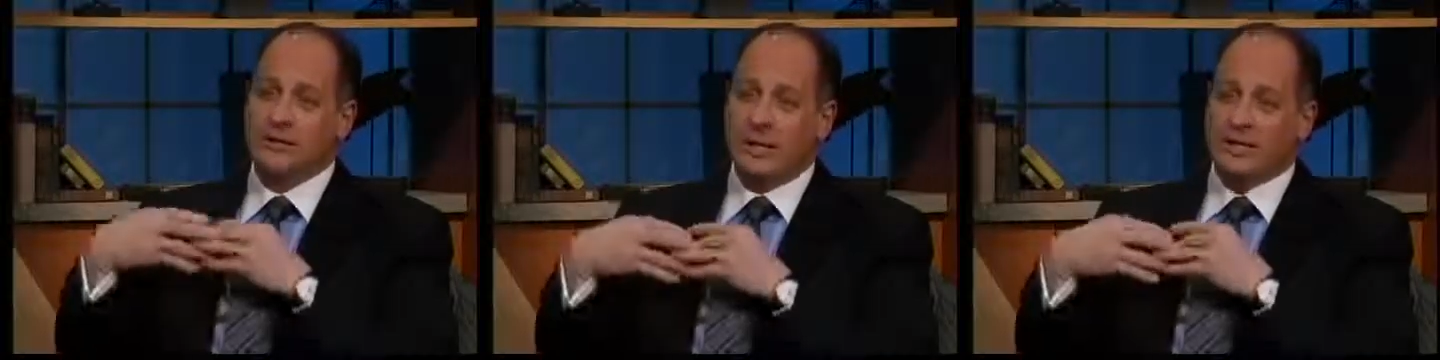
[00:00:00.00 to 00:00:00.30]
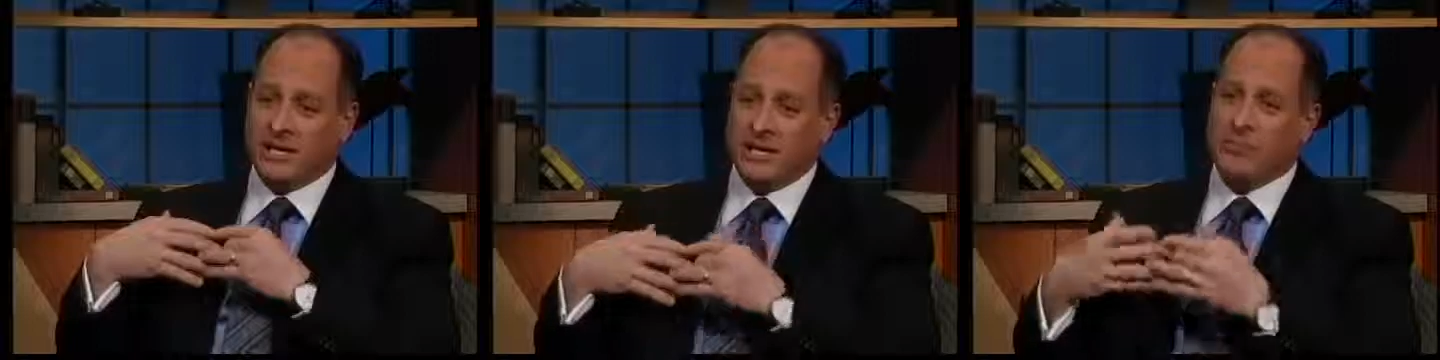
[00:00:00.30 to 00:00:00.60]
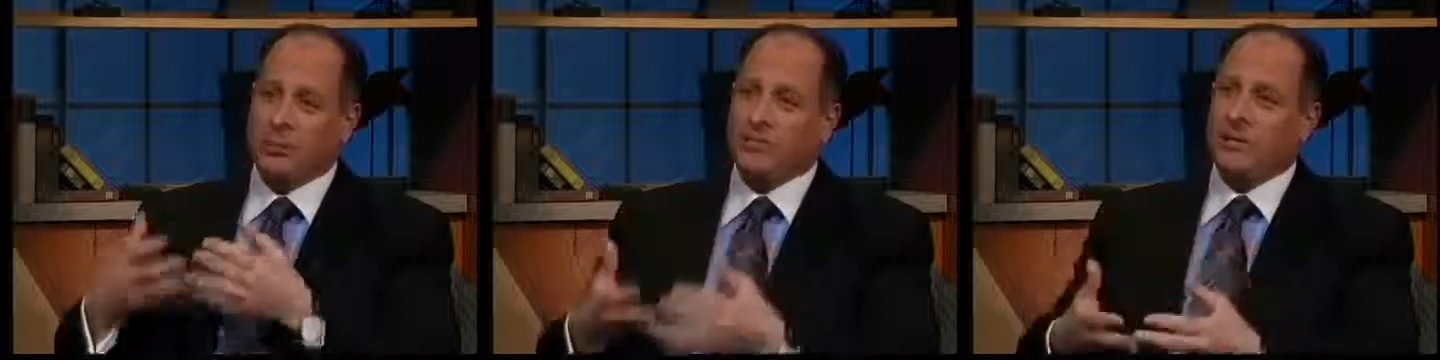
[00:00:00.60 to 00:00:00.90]
By
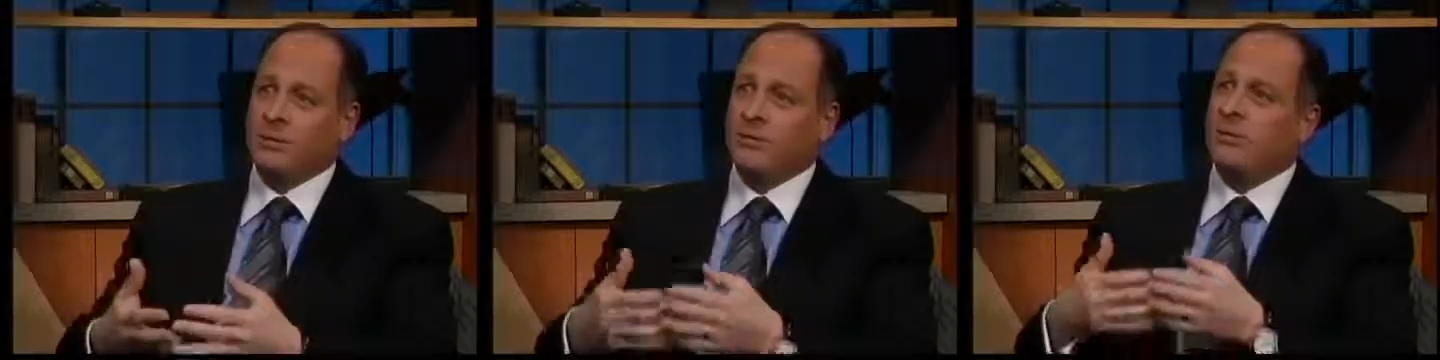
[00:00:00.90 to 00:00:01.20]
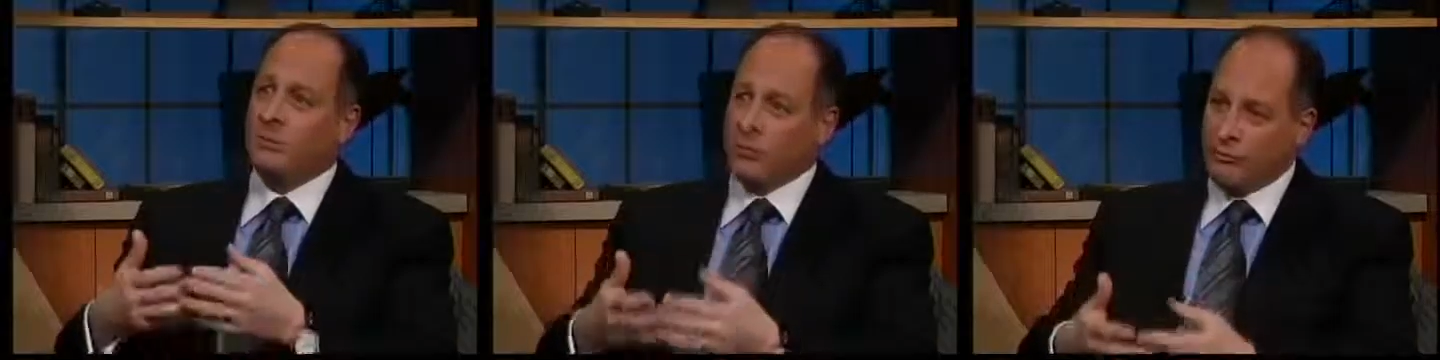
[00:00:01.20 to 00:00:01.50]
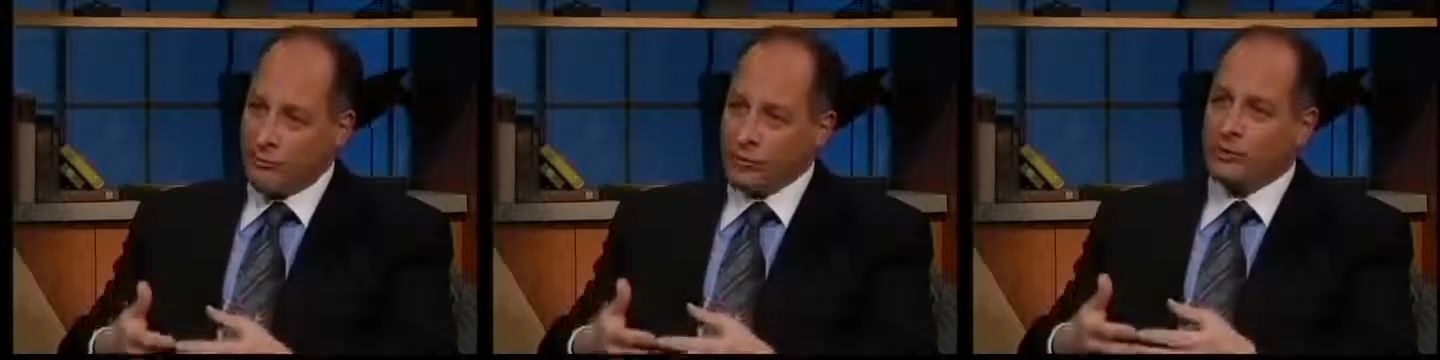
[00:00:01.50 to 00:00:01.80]
sending more people,
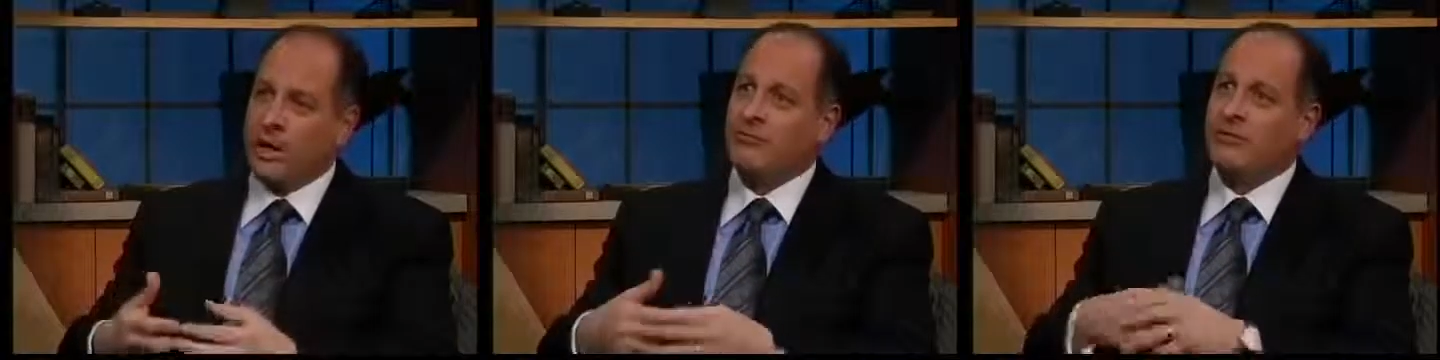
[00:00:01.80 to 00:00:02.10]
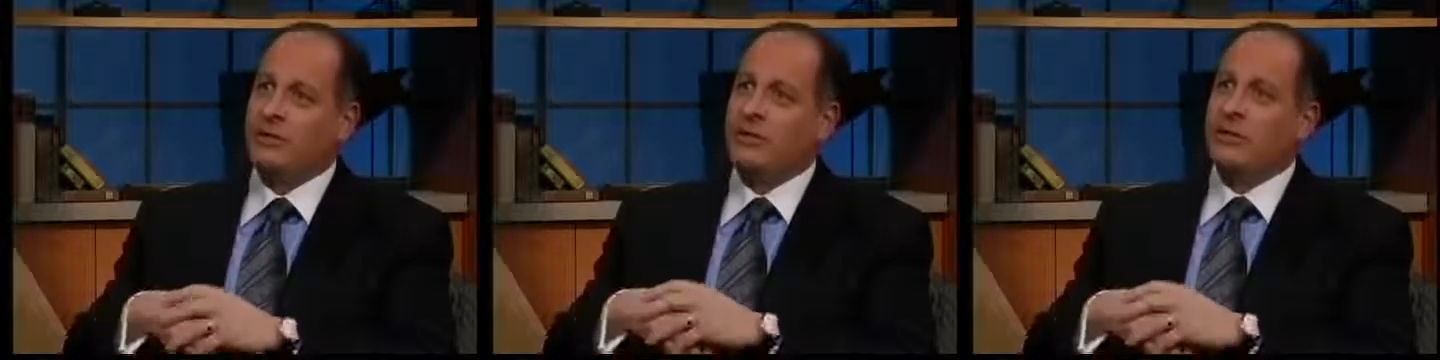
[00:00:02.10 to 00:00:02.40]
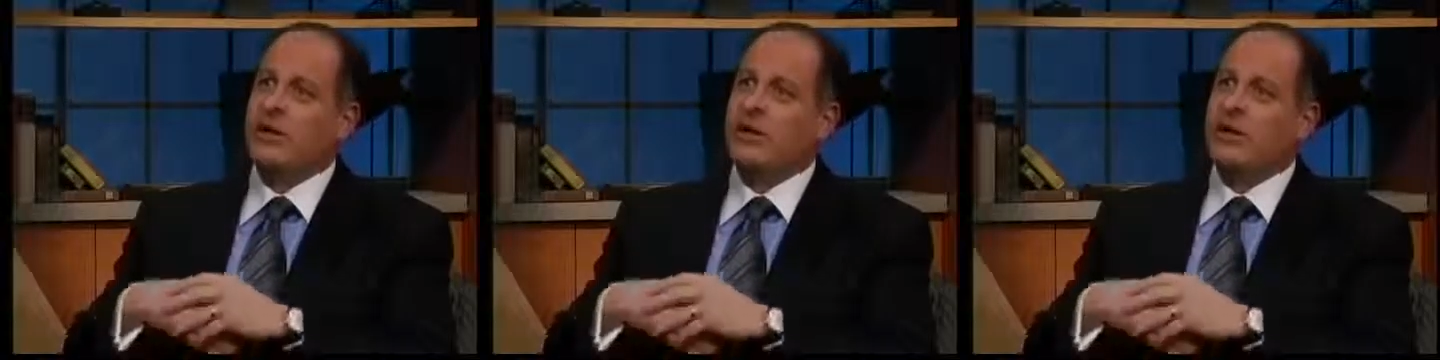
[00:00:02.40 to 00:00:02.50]
more foot traffic.